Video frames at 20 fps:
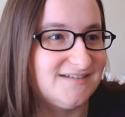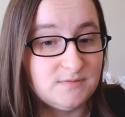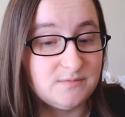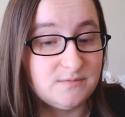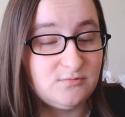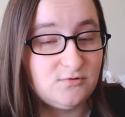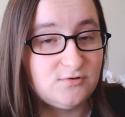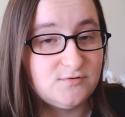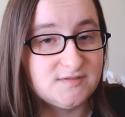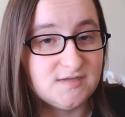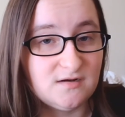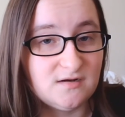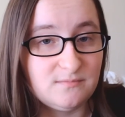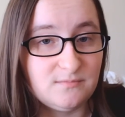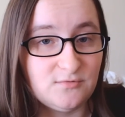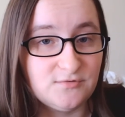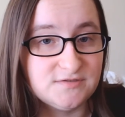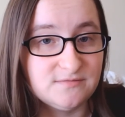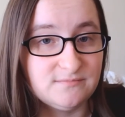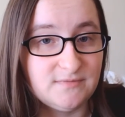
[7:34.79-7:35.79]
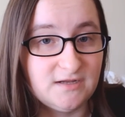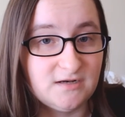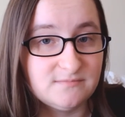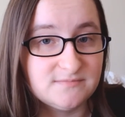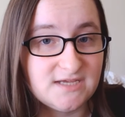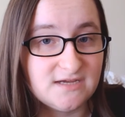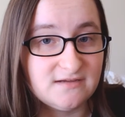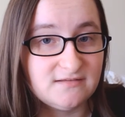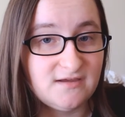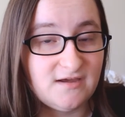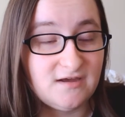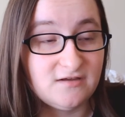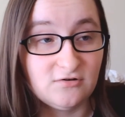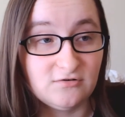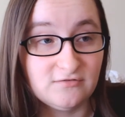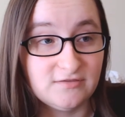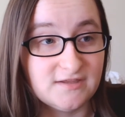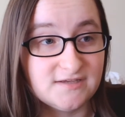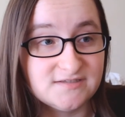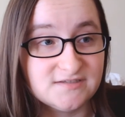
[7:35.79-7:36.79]
People who set up ultimatums like that and
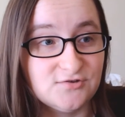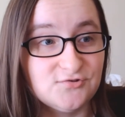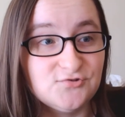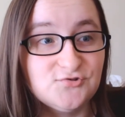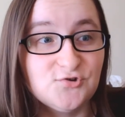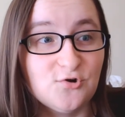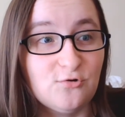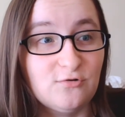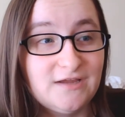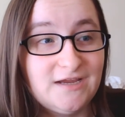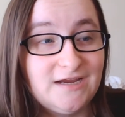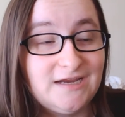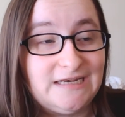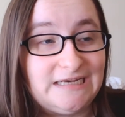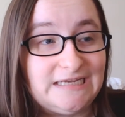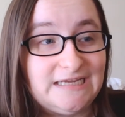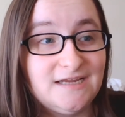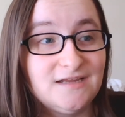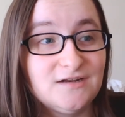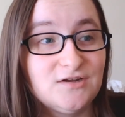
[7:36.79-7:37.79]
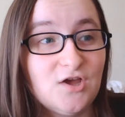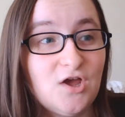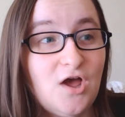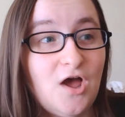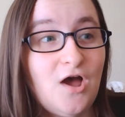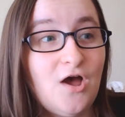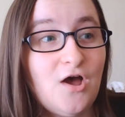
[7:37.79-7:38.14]
are this controlling need